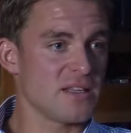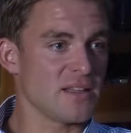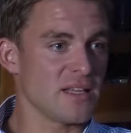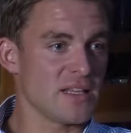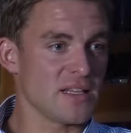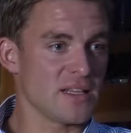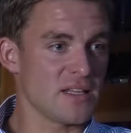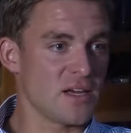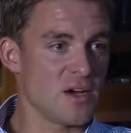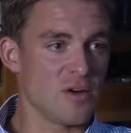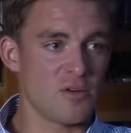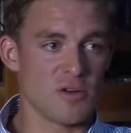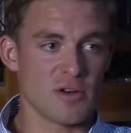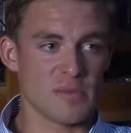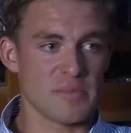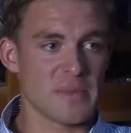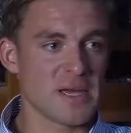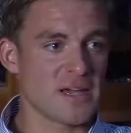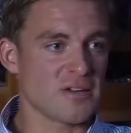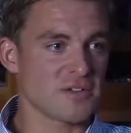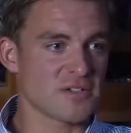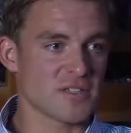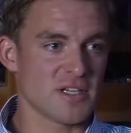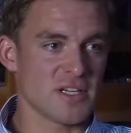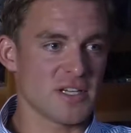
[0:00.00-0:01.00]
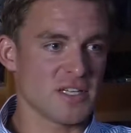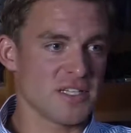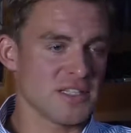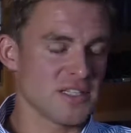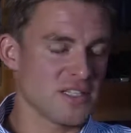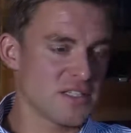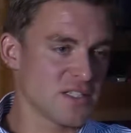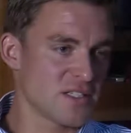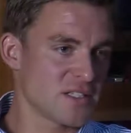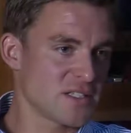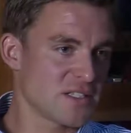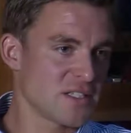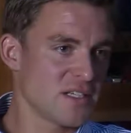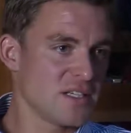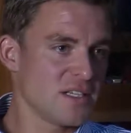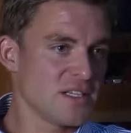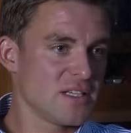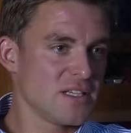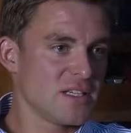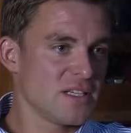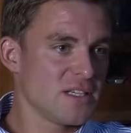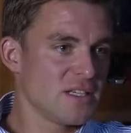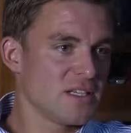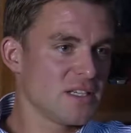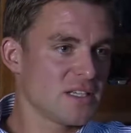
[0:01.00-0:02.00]
then the whole of bow side is just
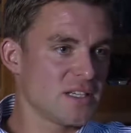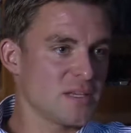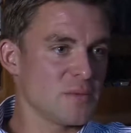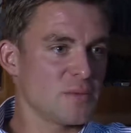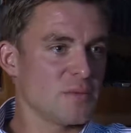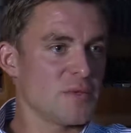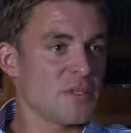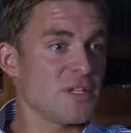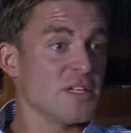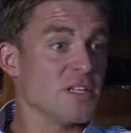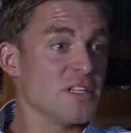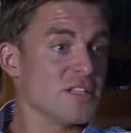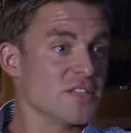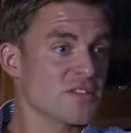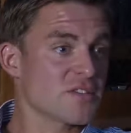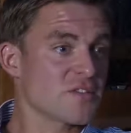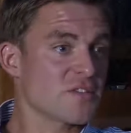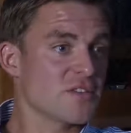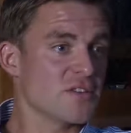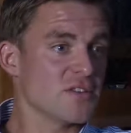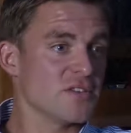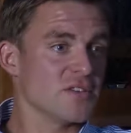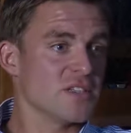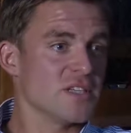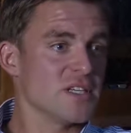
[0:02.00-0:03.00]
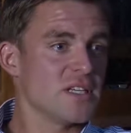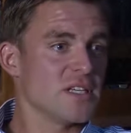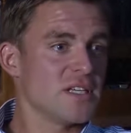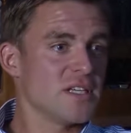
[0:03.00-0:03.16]
completely screwed.